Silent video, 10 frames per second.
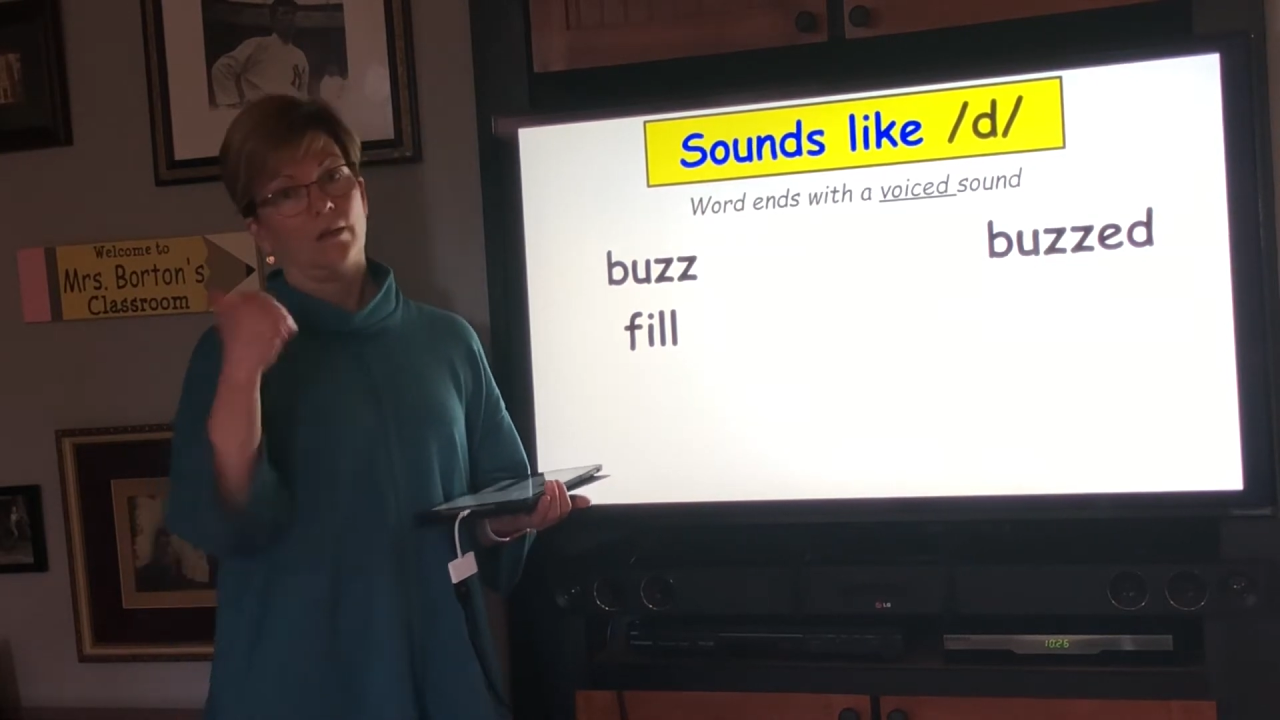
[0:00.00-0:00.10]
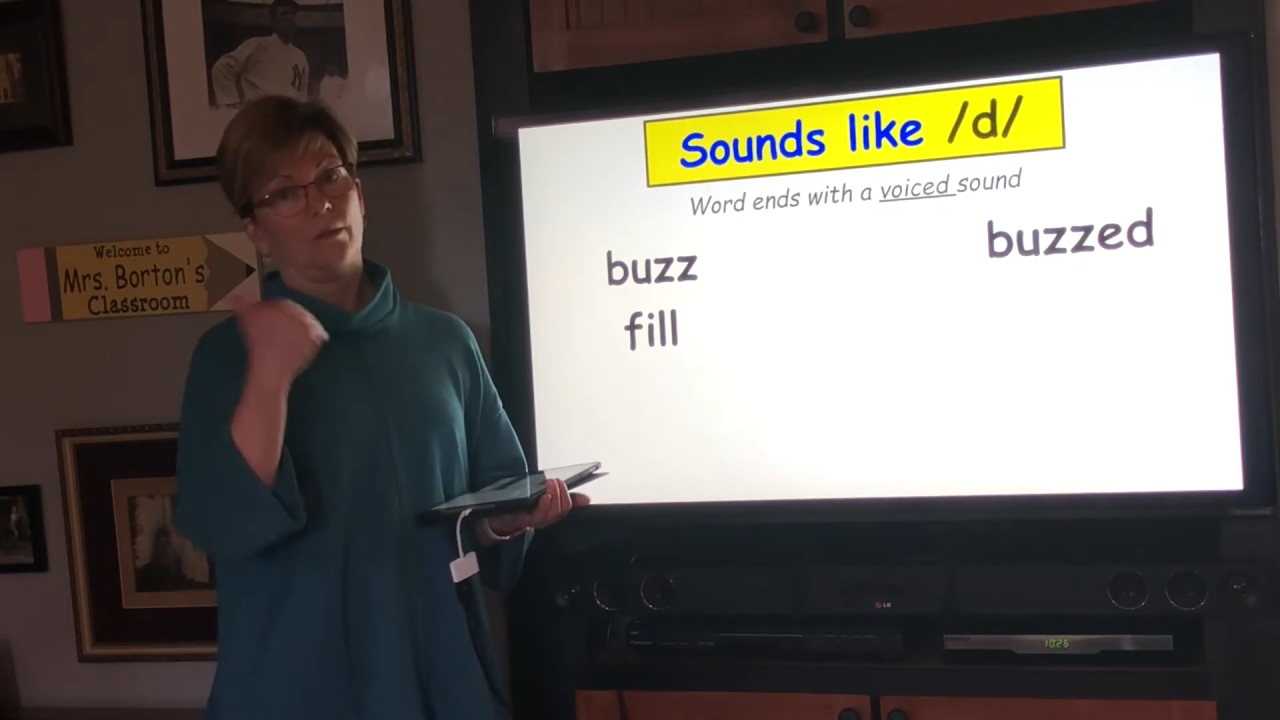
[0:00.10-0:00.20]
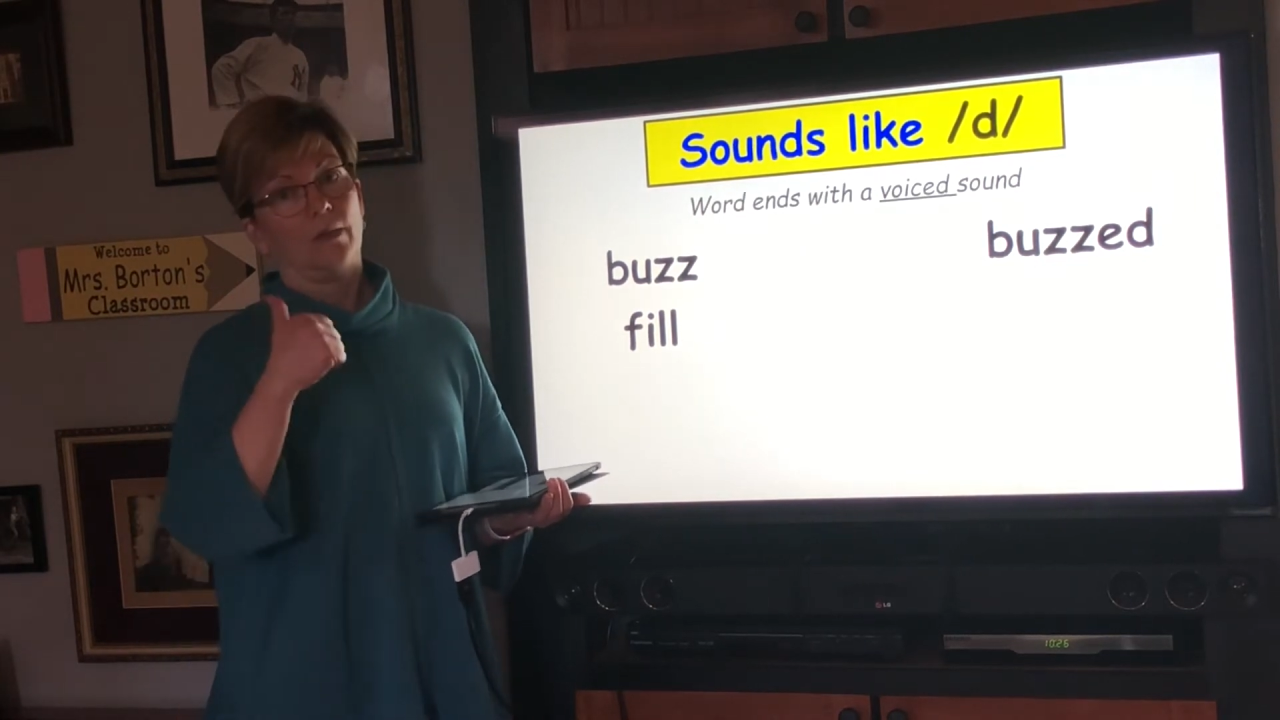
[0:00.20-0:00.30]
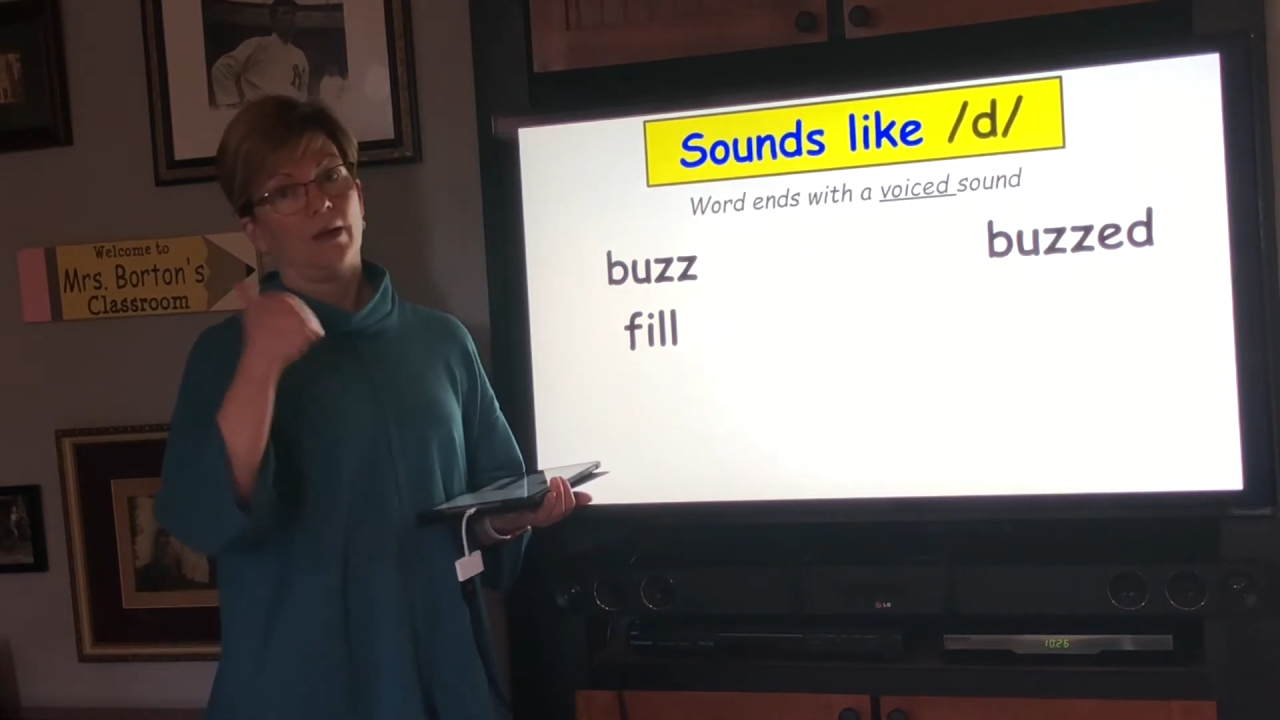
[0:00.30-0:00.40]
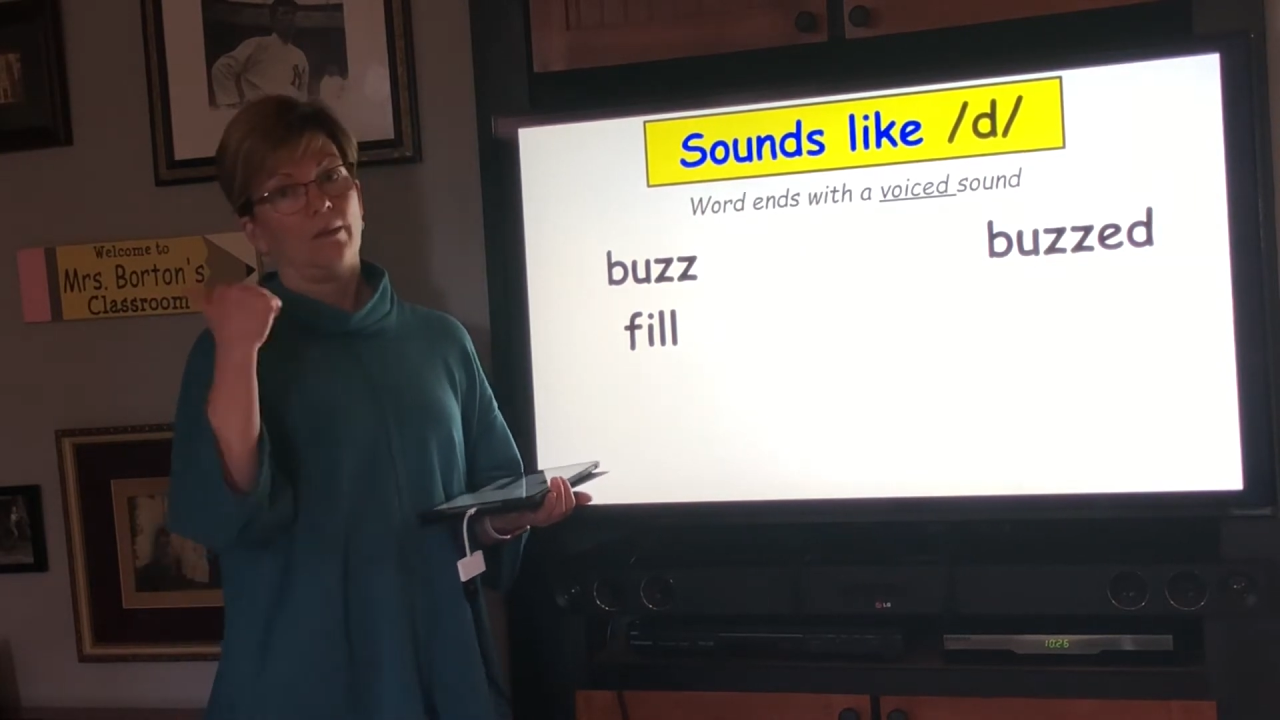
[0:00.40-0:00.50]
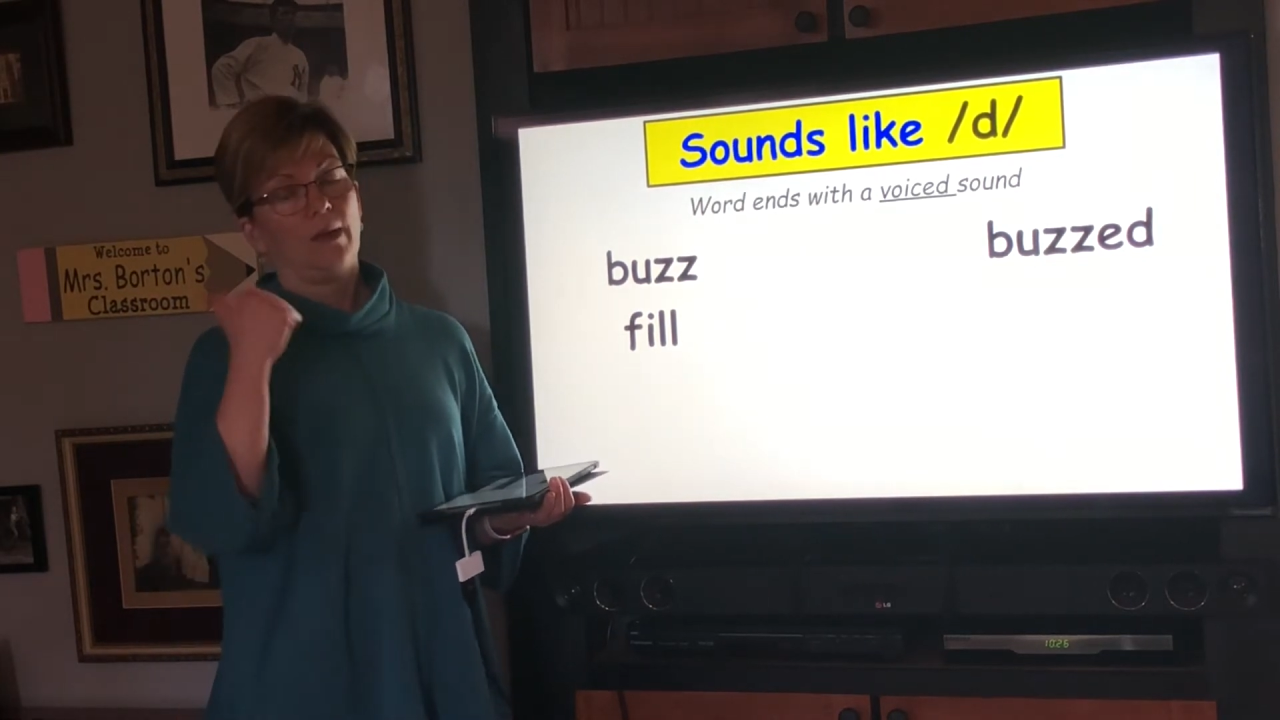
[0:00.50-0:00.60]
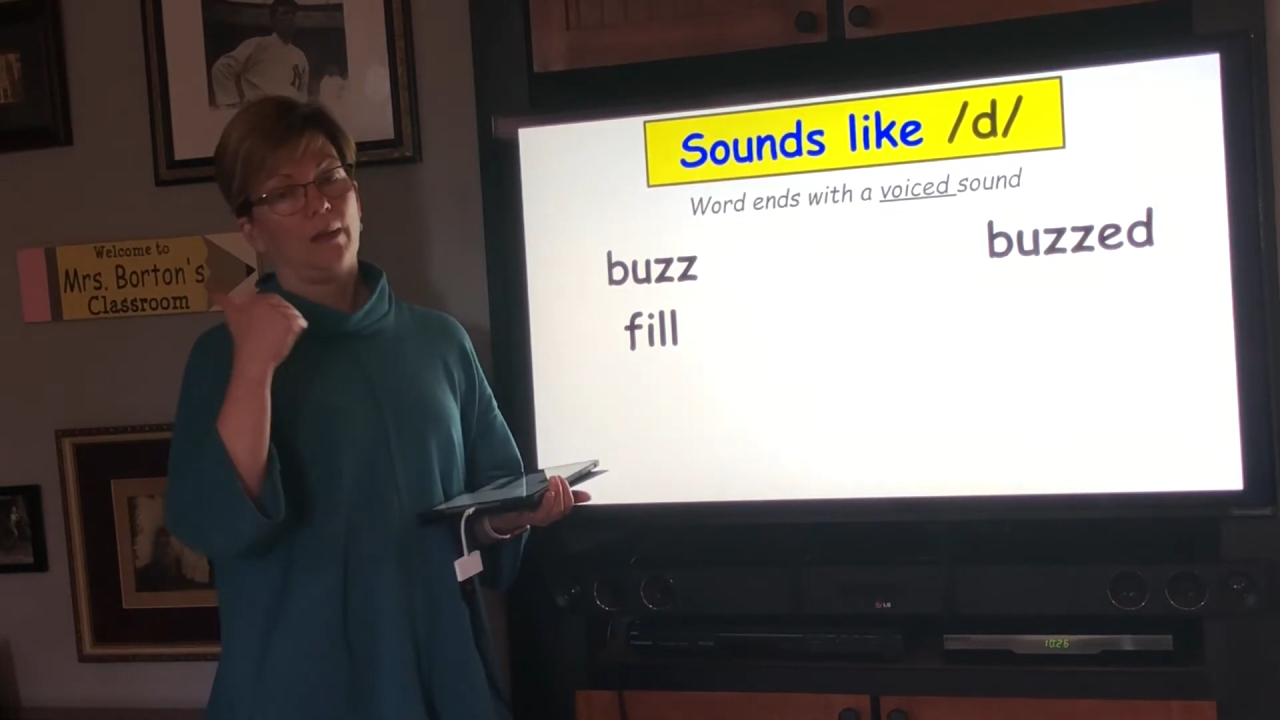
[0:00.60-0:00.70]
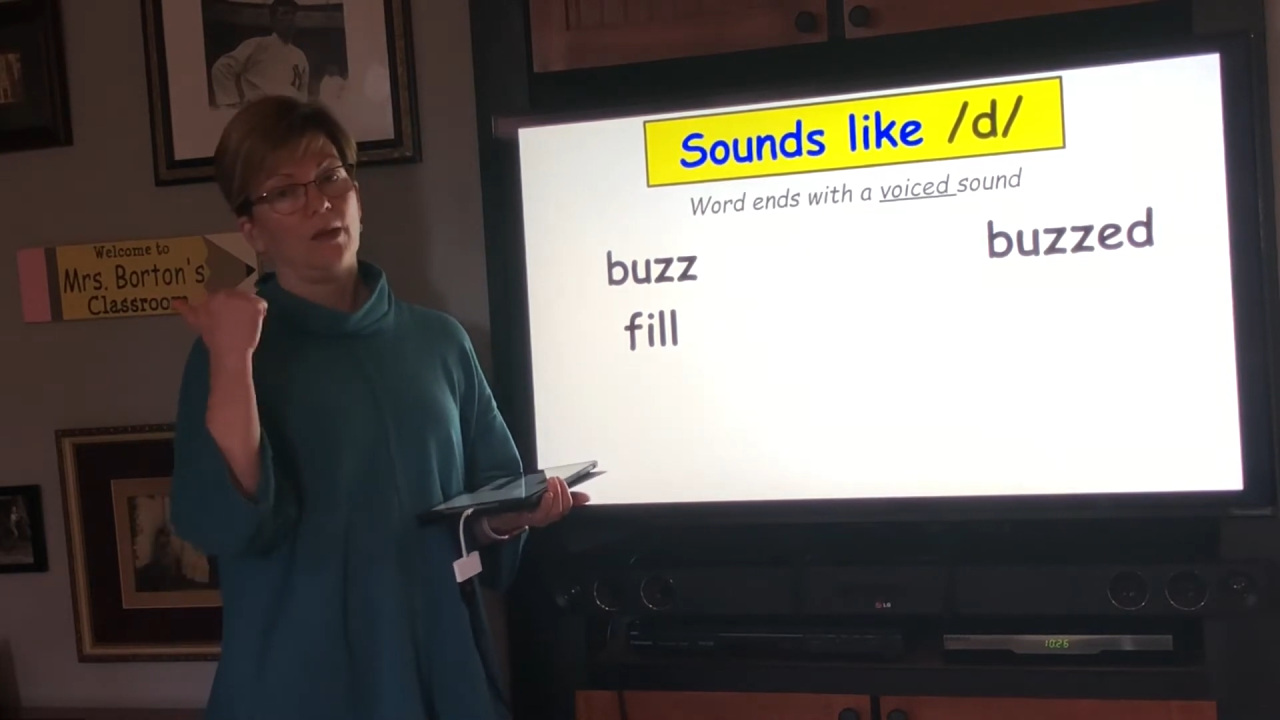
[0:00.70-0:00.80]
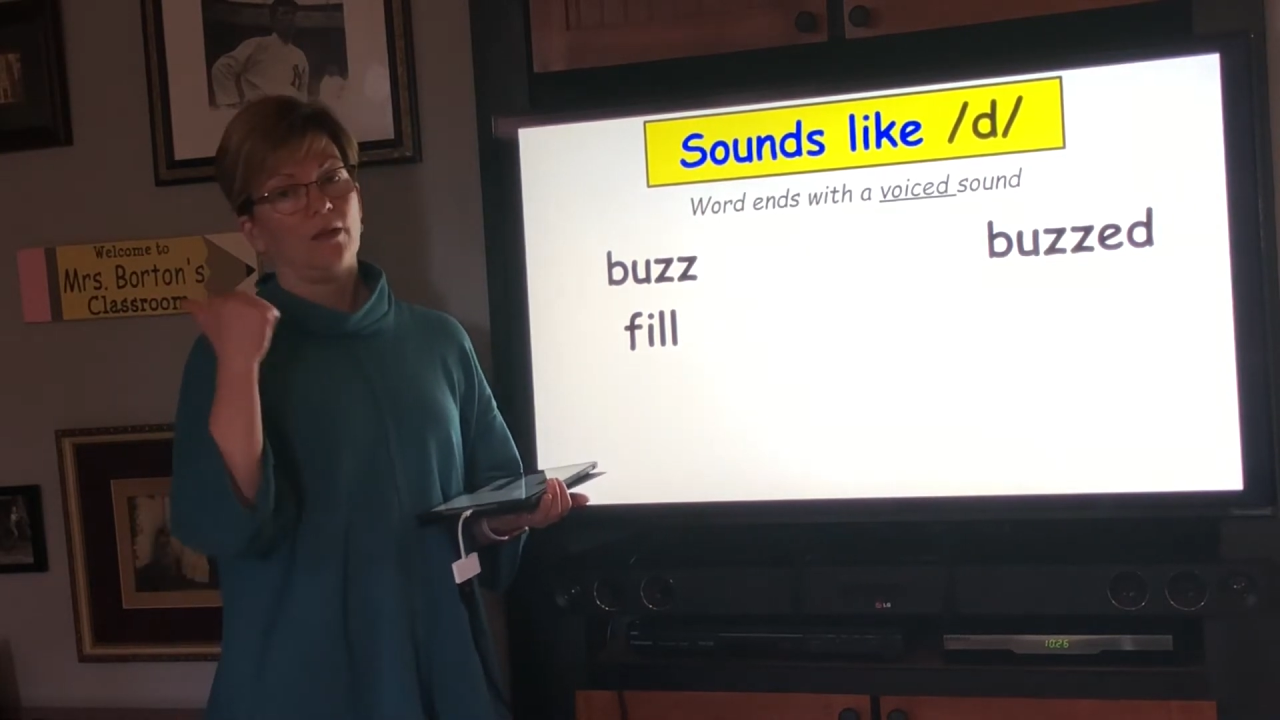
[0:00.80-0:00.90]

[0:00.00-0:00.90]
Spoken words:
but maybe a